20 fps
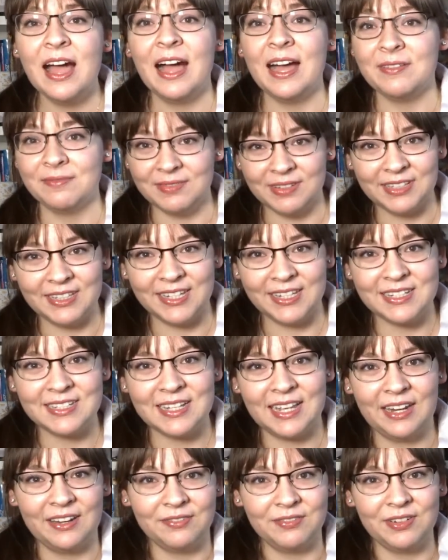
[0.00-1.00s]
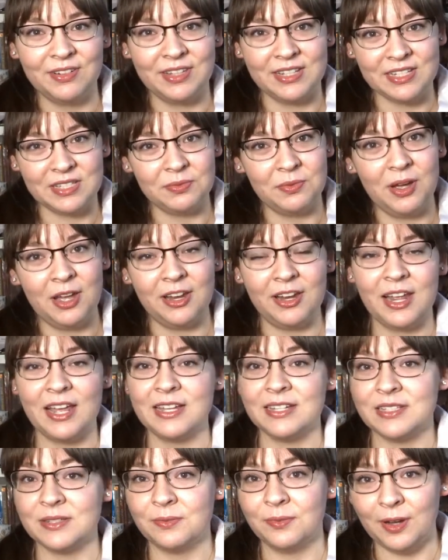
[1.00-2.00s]
I'm really excited for this one
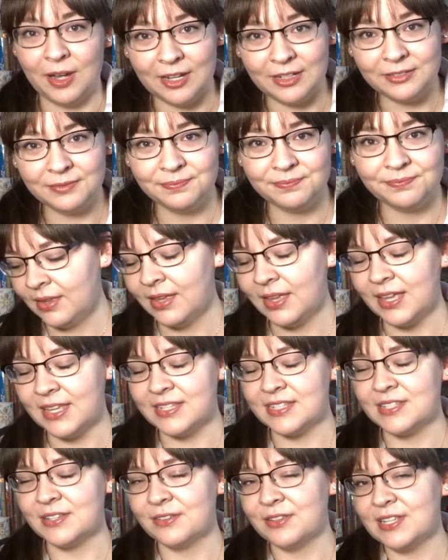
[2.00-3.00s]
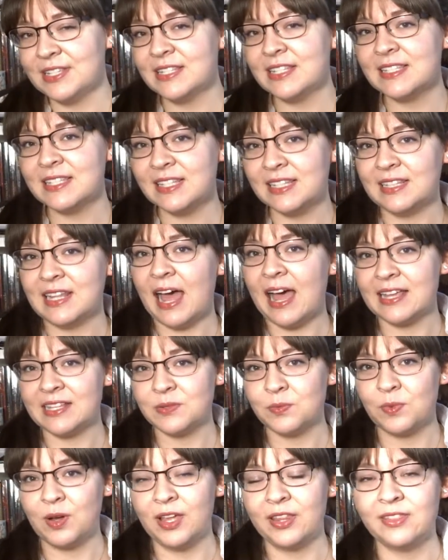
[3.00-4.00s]
as well. And so this is the
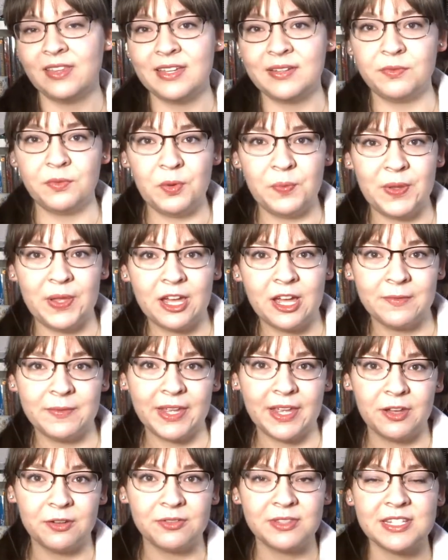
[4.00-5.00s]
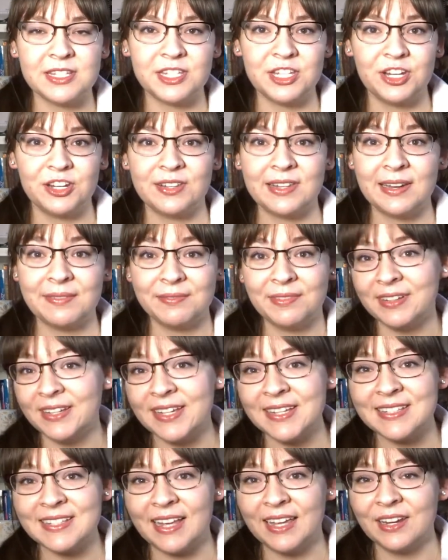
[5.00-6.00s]
last one that will be coming out this year that I'm really
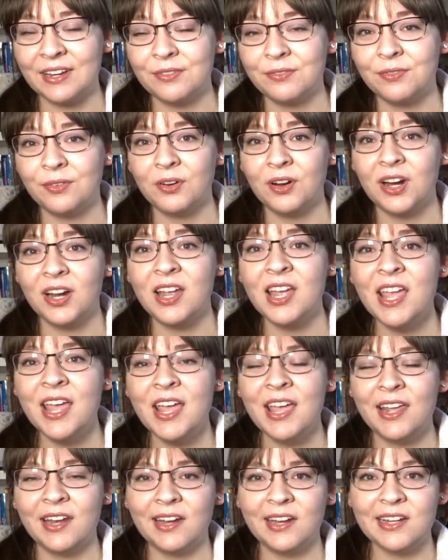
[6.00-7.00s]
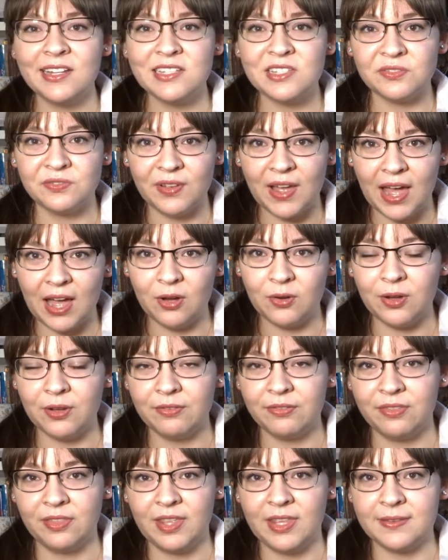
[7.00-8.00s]
excited for, and it is Vow
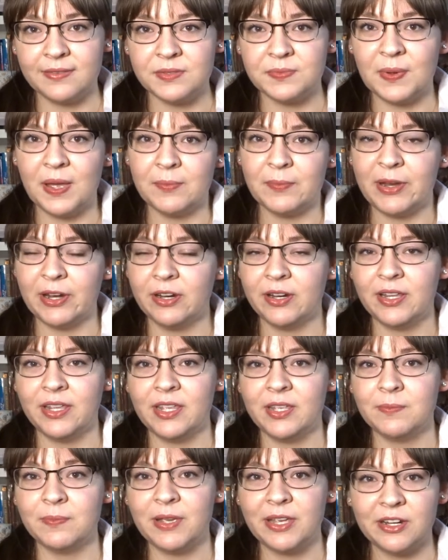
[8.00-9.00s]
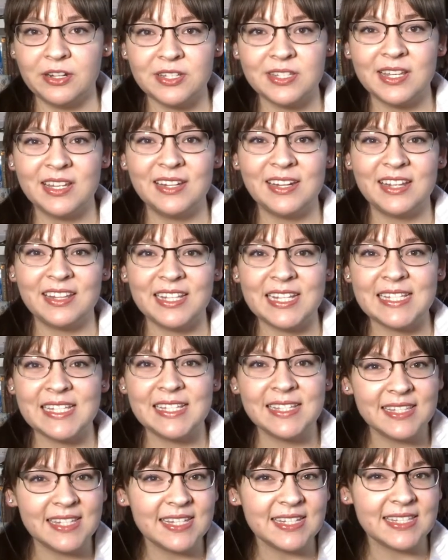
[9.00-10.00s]
of Thieves by Mary E. Pearson, and this
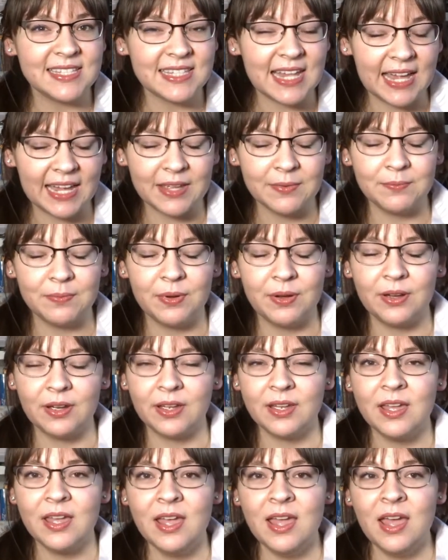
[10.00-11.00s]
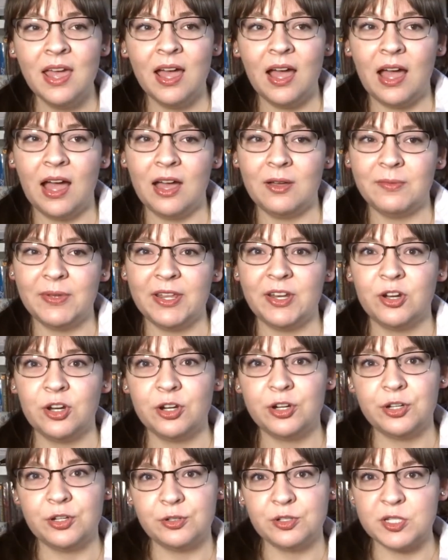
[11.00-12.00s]
is the second book in
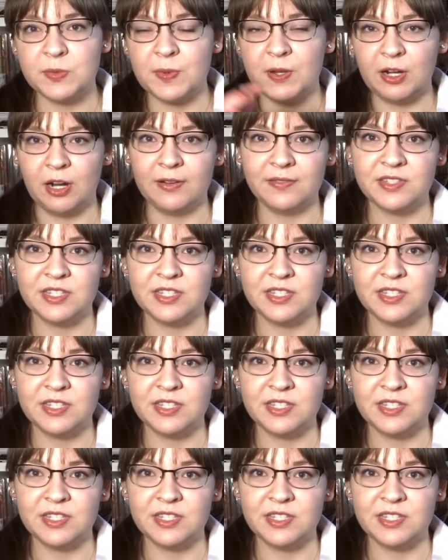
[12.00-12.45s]
her new spin-off